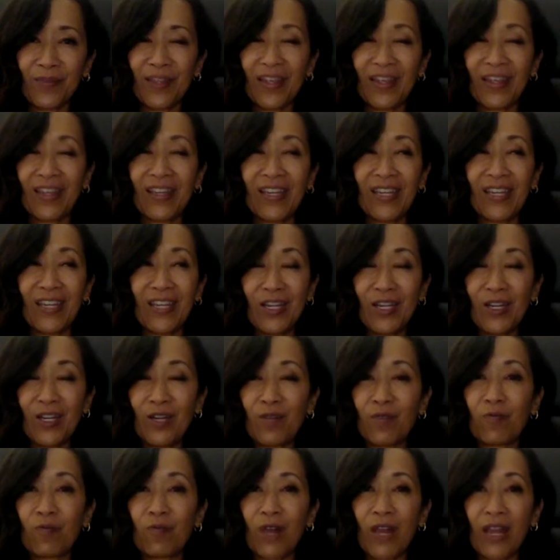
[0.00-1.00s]
He
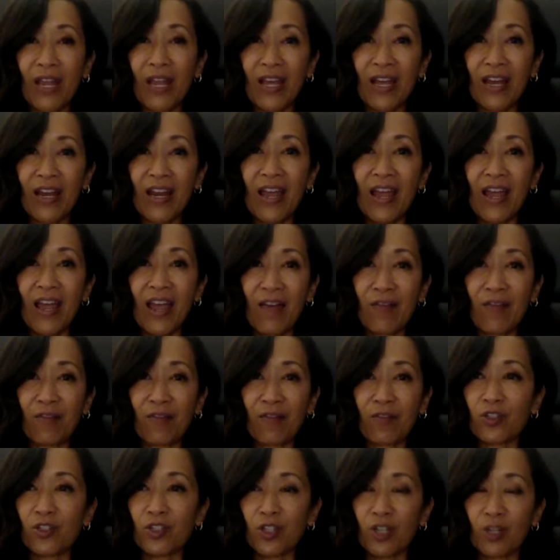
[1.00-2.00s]
ran
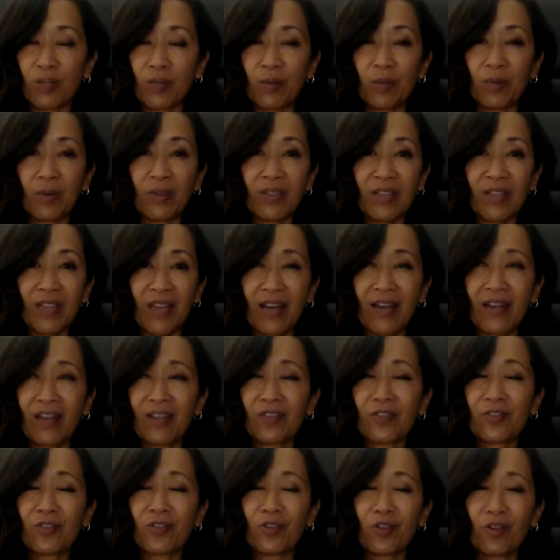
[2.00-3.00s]
after Jacoby Brissett
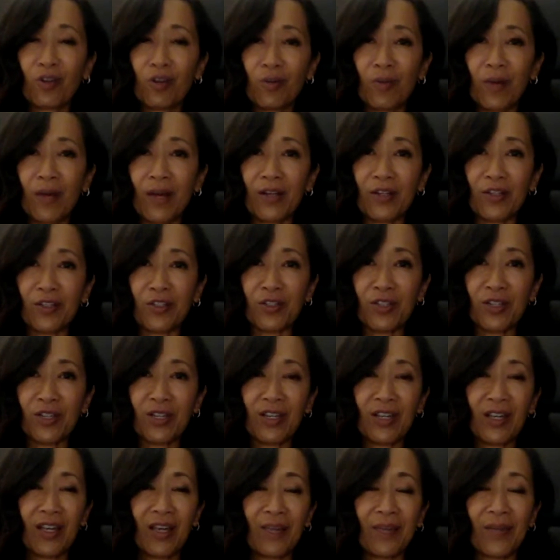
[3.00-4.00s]
so much.
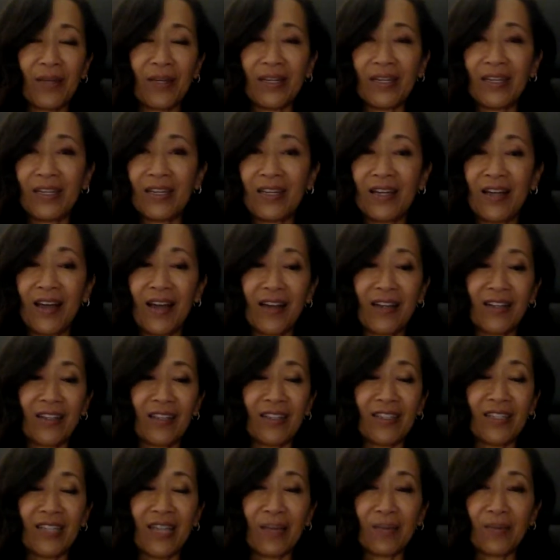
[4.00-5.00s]
I mean, he got
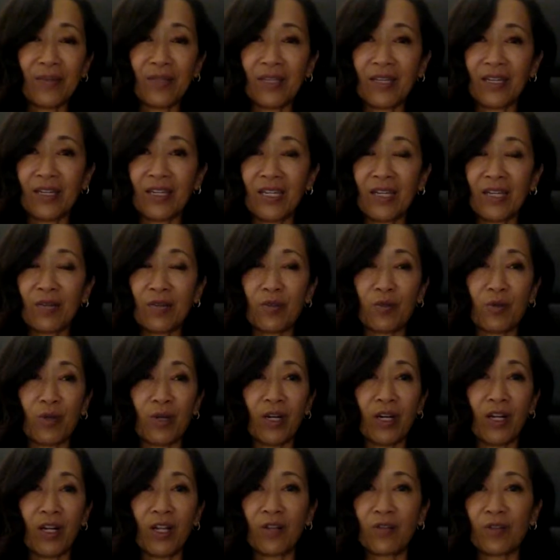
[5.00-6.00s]
his steps in. He was
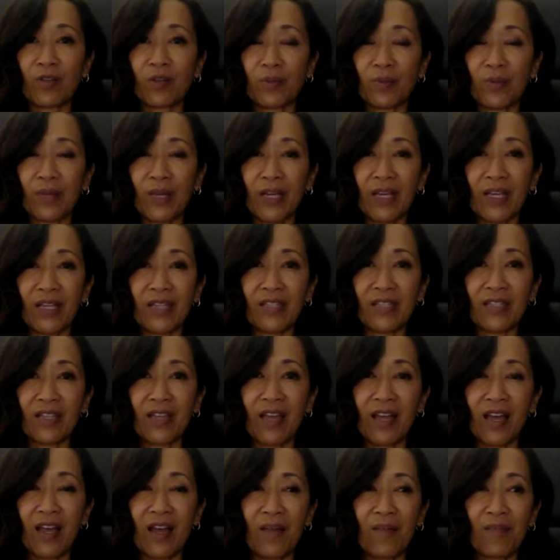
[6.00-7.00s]
running all over the place.
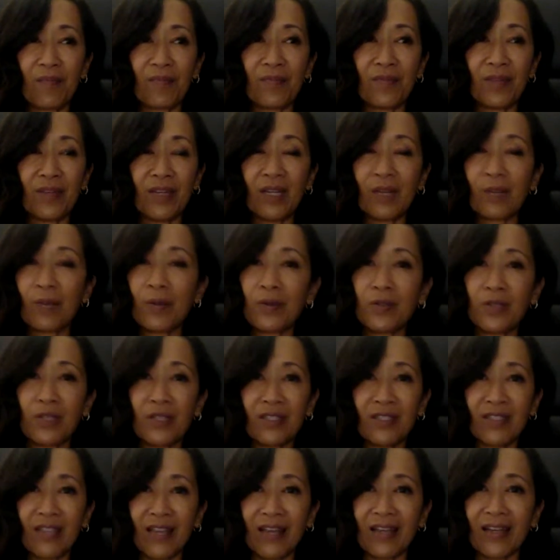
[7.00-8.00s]
Nick
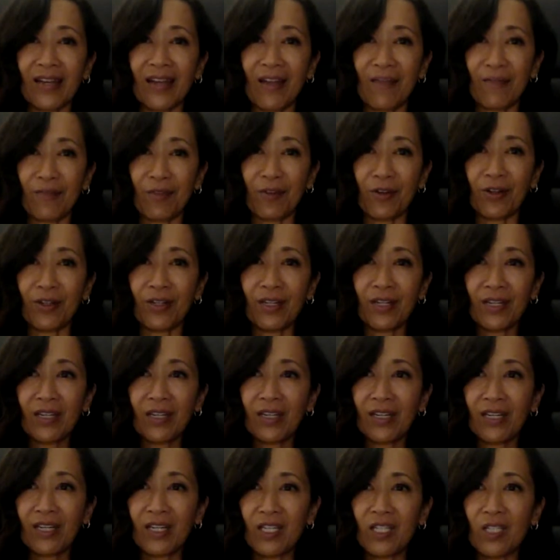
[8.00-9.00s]
Bosa's second effort
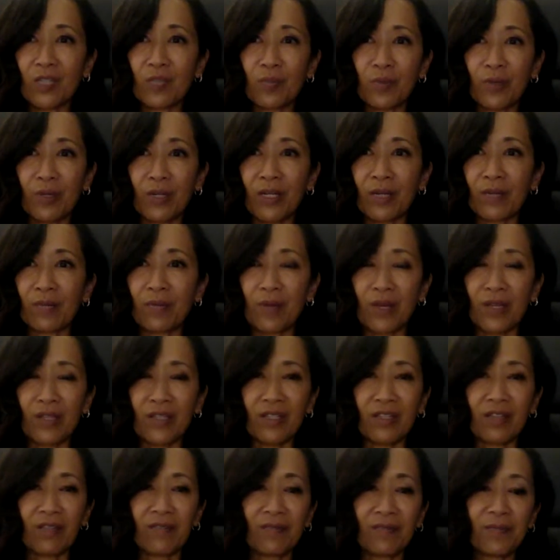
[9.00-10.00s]
is pretty
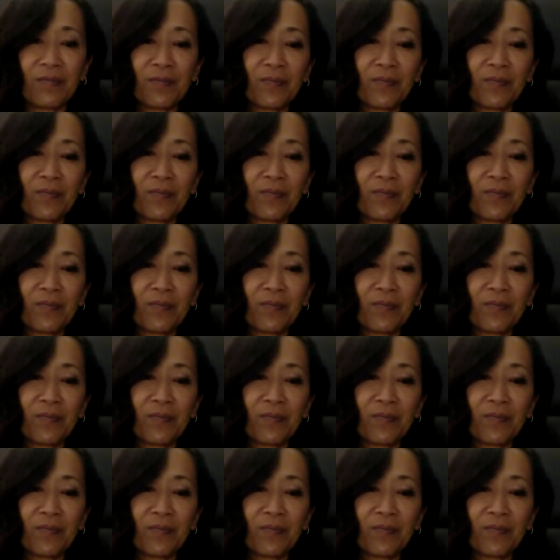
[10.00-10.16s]
impressive.